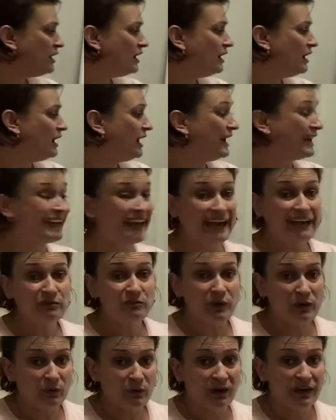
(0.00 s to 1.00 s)
Uh,
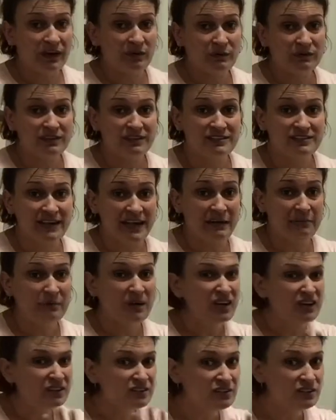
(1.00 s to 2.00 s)
again, we're working with the
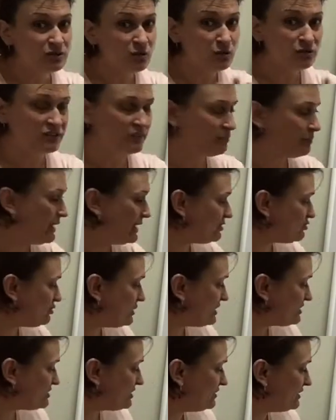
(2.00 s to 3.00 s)
same sort of
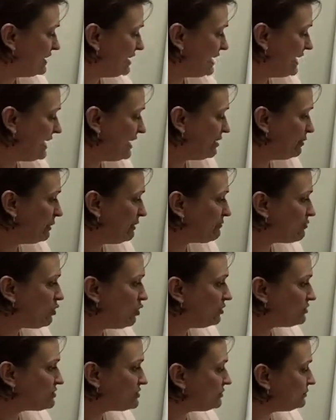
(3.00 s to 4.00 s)
matrix in that here we've
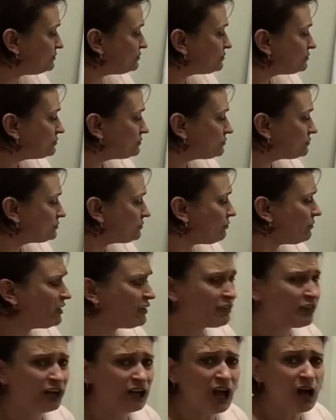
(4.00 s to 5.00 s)
got
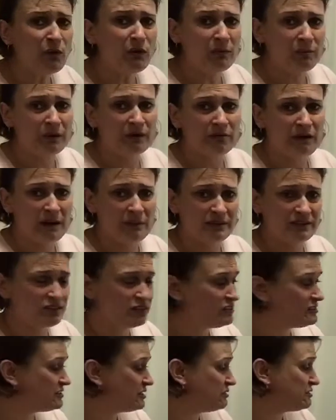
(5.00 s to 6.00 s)
the lower
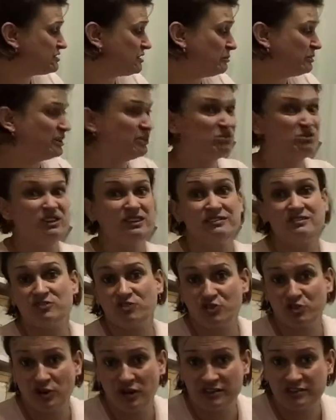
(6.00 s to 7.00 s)
parameters, so somebody who
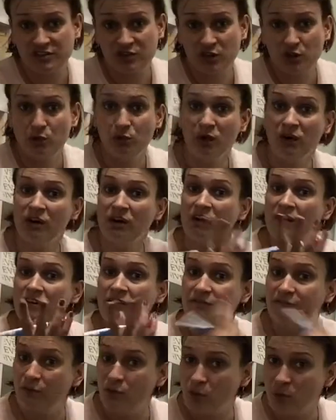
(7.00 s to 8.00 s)
doesn't trust you
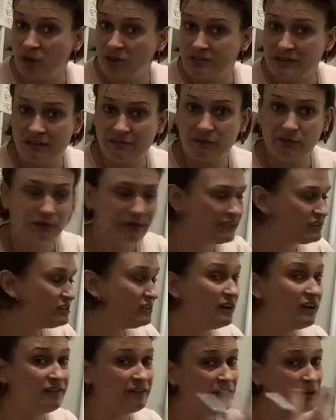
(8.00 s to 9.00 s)
for whatever
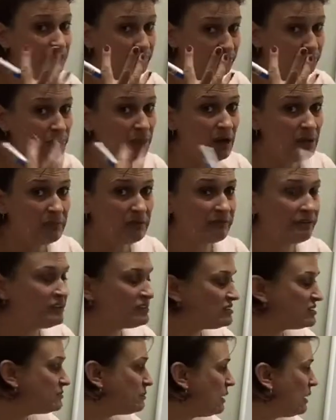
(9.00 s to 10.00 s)
reason, and there might be
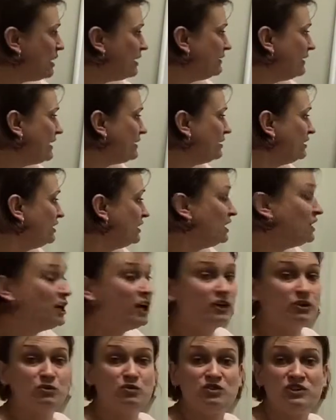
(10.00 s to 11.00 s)
reasons behind that,
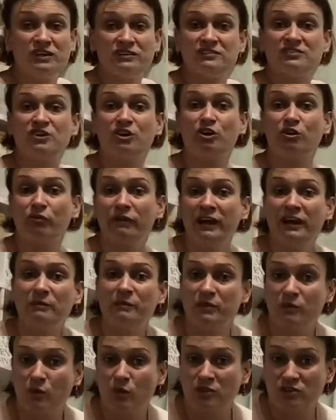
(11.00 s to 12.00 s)
and who doesn't agree
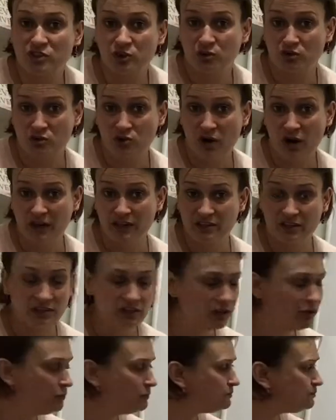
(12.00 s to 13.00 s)
with what you're trying to
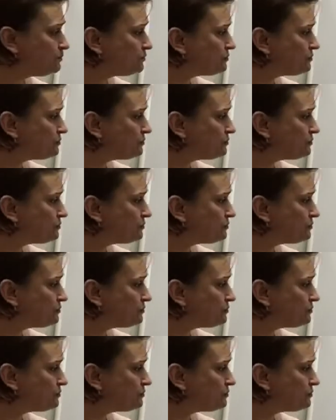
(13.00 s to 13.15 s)
do.